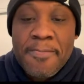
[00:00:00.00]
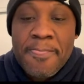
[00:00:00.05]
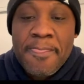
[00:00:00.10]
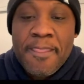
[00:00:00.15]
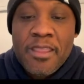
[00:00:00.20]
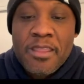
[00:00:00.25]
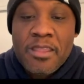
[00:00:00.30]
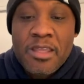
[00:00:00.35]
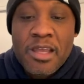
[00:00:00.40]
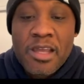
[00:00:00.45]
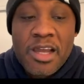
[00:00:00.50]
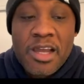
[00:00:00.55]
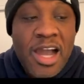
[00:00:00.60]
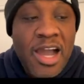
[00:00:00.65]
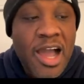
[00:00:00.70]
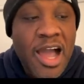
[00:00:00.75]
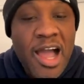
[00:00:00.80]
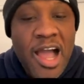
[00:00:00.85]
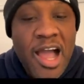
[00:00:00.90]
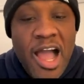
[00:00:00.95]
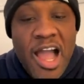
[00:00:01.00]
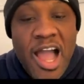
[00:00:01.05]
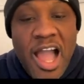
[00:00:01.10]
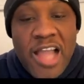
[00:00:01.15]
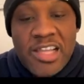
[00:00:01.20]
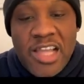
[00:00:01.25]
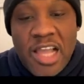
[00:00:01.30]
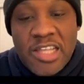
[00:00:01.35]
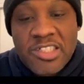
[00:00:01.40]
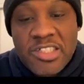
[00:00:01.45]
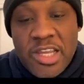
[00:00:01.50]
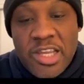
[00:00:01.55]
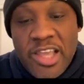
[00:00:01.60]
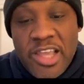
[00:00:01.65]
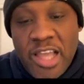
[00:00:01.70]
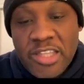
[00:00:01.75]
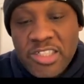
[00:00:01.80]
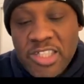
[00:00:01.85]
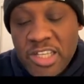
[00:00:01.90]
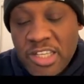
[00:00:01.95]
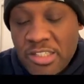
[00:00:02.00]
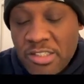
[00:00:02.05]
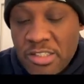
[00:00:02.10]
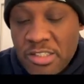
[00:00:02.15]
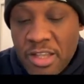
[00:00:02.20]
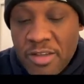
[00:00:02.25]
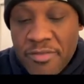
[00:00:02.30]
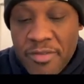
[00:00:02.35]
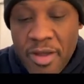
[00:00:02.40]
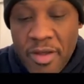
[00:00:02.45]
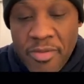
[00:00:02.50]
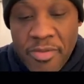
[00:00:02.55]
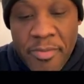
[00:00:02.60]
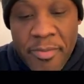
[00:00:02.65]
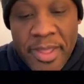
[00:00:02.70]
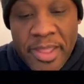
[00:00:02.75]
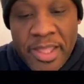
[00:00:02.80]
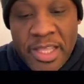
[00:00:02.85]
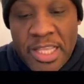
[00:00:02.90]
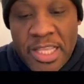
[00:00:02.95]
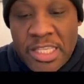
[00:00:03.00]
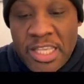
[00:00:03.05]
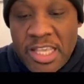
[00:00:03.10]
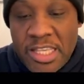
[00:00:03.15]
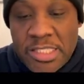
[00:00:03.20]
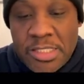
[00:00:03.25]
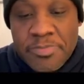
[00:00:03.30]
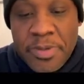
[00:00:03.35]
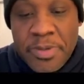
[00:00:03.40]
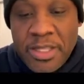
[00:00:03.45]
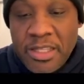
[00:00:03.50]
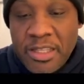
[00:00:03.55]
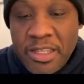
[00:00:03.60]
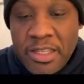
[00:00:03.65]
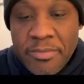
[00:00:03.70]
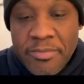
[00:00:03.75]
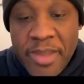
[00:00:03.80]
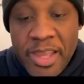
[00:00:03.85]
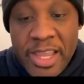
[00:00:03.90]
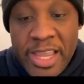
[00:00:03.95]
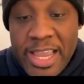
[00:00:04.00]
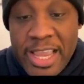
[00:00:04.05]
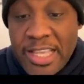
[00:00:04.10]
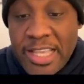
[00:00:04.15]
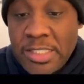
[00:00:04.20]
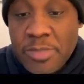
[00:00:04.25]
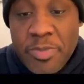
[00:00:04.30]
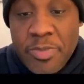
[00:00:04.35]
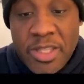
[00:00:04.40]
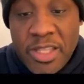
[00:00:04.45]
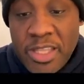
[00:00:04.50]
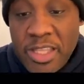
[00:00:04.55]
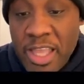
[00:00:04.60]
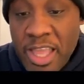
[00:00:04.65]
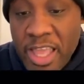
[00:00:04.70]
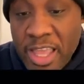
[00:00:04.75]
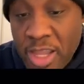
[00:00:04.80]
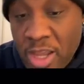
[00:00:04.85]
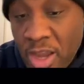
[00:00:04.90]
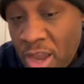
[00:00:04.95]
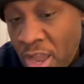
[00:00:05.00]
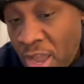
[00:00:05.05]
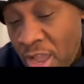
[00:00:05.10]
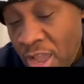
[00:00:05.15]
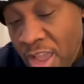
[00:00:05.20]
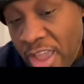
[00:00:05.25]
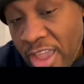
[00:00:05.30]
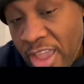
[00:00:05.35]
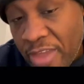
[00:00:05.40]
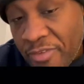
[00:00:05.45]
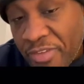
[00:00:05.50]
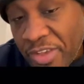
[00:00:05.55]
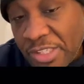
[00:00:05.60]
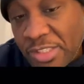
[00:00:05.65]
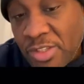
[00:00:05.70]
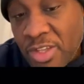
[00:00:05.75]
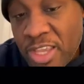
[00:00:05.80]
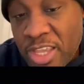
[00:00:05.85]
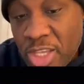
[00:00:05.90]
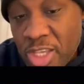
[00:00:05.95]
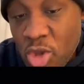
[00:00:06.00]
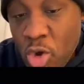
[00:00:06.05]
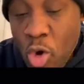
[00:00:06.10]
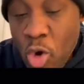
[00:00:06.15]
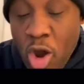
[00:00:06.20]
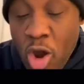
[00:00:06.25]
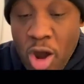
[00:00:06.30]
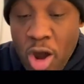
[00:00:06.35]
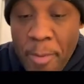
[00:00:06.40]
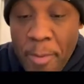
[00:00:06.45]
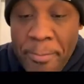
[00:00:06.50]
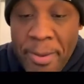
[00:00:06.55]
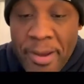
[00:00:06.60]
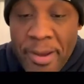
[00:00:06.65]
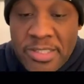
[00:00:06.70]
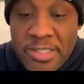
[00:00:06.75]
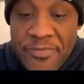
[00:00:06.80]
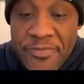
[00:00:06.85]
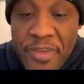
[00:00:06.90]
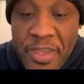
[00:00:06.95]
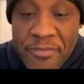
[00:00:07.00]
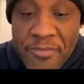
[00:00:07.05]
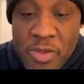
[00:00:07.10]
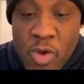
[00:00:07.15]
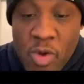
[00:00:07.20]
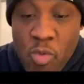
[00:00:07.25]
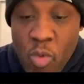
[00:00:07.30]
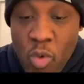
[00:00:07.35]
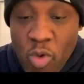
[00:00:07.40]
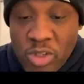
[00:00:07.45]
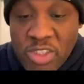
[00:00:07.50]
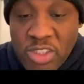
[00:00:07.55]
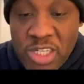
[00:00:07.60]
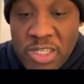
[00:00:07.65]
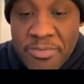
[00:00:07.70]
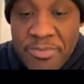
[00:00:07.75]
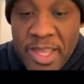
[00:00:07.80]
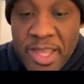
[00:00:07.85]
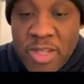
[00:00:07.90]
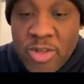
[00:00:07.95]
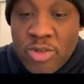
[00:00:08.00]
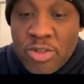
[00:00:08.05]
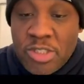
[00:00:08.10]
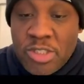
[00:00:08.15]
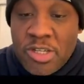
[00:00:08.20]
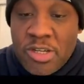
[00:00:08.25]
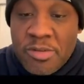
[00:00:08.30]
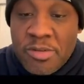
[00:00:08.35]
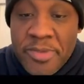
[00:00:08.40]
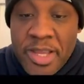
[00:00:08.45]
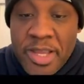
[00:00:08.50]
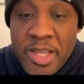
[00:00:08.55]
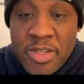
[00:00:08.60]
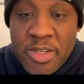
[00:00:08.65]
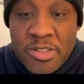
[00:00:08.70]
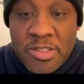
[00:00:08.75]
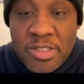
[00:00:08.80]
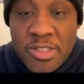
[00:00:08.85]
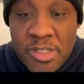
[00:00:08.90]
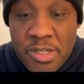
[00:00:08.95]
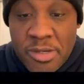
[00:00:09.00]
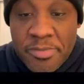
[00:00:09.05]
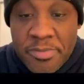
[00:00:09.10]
Yeah, I check his stuff out, man. He's spinning it. Yeah. If he's, yo, Pontifex, if you're watching, man, you dope, man. You dope.